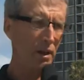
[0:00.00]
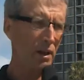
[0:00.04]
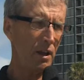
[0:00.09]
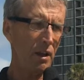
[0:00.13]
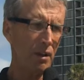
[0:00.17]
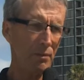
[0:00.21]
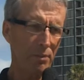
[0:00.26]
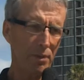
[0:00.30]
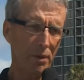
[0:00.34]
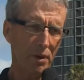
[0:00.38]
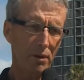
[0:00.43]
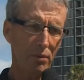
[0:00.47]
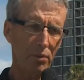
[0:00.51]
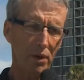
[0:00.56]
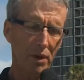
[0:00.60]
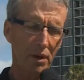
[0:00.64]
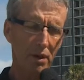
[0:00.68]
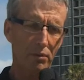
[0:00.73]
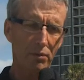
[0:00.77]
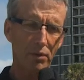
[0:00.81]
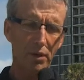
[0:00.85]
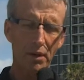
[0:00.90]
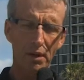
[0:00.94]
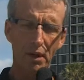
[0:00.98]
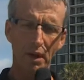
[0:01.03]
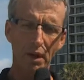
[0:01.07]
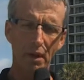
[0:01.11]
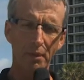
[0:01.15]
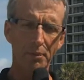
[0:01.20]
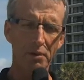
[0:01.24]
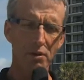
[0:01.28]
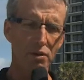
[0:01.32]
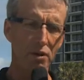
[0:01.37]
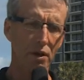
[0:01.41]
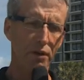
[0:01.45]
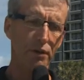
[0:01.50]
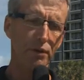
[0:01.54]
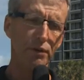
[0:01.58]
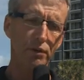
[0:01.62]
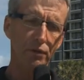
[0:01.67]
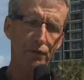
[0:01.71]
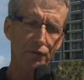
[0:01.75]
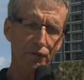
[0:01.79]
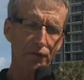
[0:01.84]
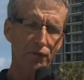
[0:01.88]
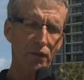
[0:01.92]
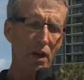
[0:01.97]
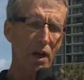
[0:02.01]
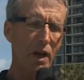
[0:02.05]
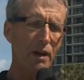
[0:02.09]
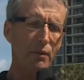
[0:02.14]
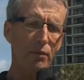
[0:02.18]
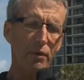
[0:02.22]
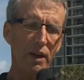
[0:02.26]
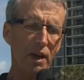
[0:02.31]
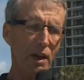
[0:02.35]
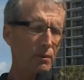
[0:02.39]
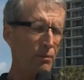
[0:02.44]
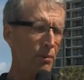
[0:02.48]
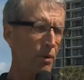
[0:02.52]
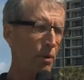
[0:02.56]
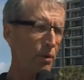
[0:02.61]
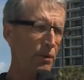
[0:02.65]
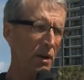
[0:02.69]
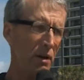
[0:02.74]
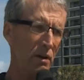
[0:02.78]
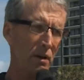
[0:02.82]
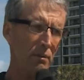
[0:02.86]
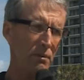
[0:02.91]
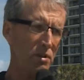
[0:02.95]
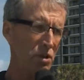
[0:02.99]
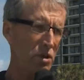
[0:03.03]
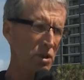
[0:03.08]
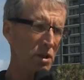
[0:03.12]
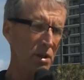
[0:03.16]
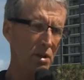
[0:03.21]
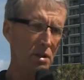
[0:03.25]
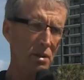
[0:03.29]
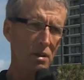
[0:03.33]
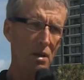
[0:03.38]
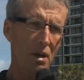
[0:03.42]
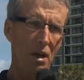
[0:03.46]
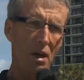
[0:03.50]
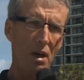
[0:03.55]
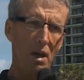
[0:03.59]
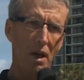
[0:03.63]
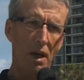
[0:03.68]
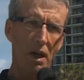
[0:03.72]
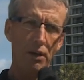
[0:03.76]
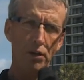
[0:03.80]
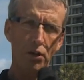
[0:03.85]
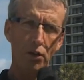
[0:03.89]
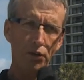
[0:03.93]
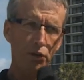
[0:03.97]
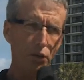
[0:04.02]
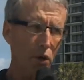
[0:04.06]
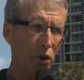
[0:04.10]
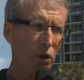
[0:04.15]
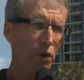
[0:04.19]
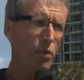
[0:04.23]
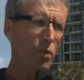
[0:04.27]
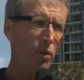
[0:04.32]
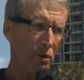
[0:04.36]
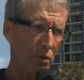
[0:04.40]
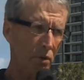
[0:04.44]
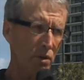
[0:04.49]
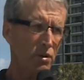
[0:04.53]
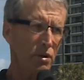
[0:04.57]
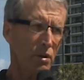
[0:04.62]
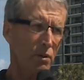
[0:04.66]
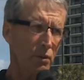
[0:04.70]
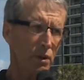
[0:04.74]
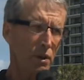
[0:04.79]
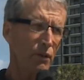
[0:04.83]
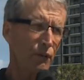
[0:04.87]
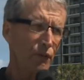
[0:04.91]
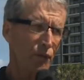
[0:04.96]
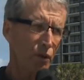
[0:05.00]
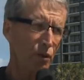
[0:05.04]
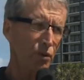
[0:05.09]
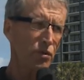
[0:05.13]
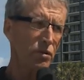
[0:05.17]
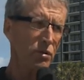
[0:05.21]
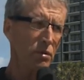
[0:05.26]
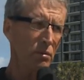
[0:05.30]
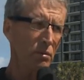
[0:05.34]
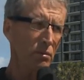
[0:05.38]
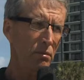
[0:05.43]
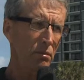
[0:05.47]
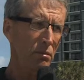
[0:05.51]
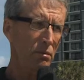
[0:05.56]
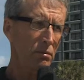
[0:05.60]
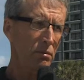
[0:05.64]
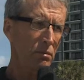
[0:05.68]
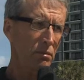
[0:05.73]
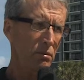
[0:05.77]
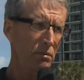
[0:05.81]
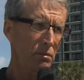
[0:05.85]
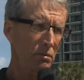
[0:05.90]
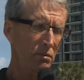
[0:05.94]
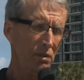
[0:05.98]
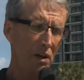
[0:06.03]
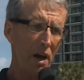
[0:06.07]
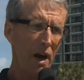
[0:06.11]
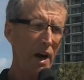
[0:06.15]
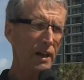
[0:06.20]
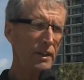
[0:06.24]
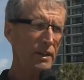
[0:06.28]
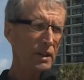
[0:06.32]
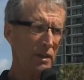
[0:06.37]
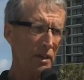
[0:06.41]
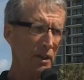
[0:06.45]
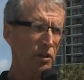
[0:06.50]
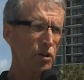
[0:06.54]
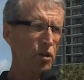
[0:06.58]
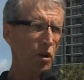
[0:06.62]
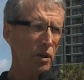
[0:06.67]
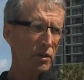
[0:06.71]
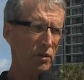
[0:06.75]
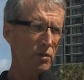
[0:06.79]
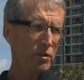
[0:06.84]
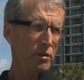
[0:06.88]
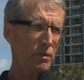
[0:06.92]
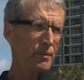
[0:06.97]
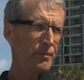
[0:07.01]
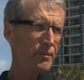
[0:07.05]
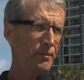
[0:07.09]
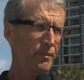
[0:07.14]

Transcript: help. We helped each other to fly. We had both our machines. And the third one was the real first guy that I taught to.